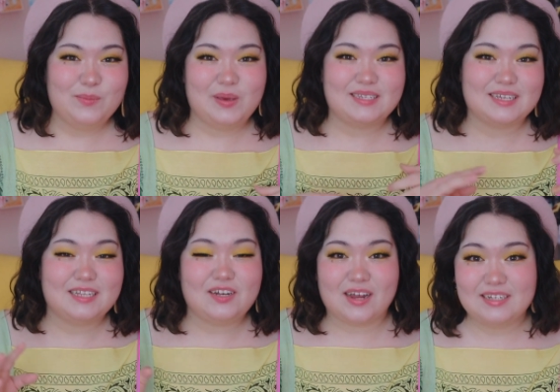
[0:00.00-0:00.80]

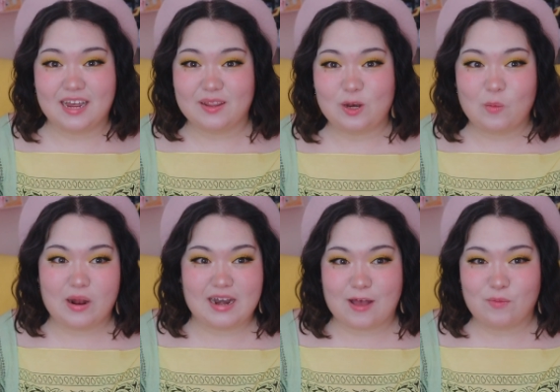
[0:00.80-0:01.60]
basically not tell
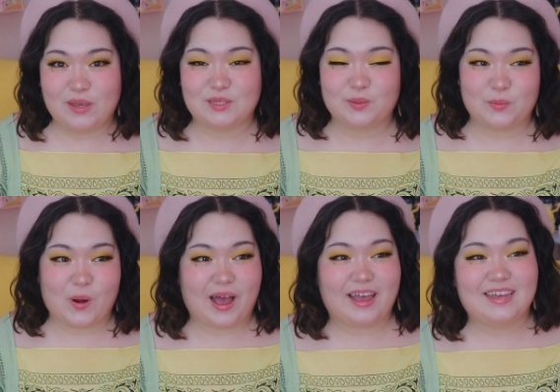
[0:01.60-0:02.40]
anyone and have it be a
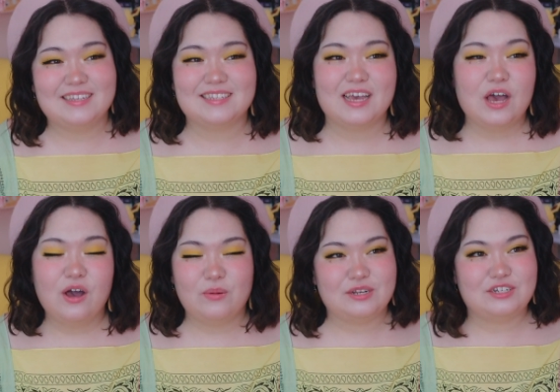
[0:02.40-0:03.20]
surprise
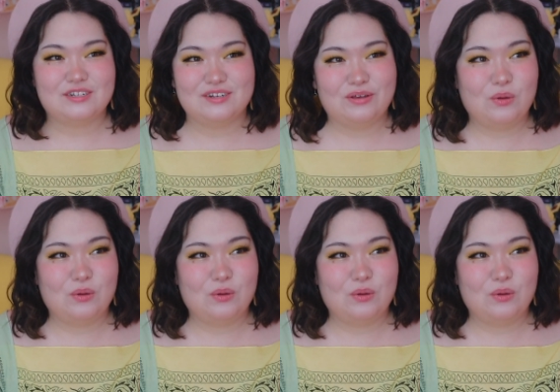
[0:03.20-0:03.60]
which